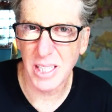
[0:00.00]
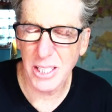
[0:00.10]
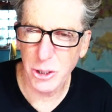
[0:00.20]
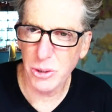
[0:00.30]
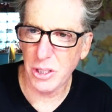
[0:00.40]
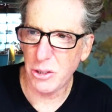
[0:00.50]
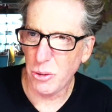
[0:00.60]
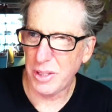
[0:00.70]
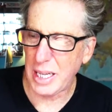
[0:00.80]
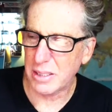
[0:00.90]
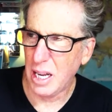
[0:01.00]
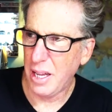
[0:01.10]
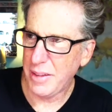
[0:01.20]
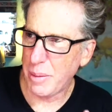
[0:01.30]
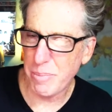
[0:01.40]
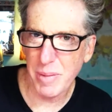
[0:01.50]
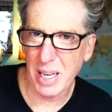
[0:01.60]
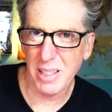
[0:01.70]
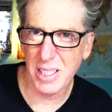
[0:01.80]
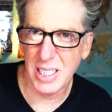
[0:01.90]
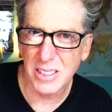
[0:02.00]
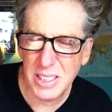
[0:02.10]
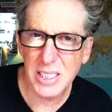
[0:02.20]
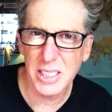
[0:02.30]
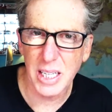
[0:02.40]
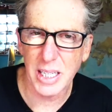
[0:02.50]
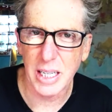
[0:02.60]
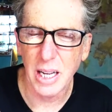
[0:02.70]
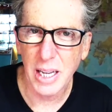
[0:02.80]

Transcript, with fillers: I choose to do things that, that consistently